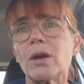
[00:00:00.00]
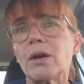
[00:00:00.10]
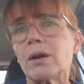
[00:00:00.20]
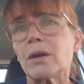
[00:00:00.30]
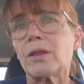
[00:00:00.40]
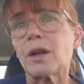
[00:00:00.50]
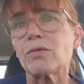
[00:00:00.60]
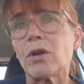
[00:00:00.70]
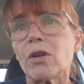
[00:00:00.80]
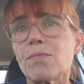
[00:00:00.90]
that
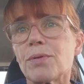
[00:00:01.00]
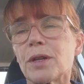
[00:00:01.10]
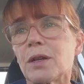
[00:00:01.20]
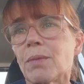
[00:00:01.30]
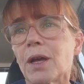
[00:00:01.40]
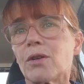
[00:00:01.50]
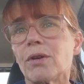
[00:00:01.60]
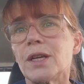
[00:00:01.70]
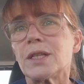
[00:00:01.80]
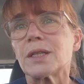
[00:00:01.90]
would open in my
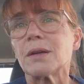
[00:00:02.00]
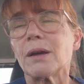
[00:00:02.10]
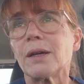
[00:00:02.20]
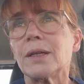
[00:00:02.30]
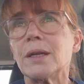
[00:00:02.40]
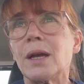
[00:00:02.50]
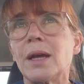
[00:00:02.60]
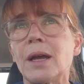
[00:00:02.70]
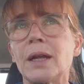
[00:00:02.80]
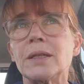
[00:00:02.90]
grey sky,
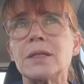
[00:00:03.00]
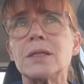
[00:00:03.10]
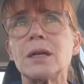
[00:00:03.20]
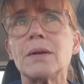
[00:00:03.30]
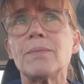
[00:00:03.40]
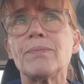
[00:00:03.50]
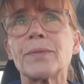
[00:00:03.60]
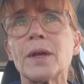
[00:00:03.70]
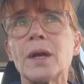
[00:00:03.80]
and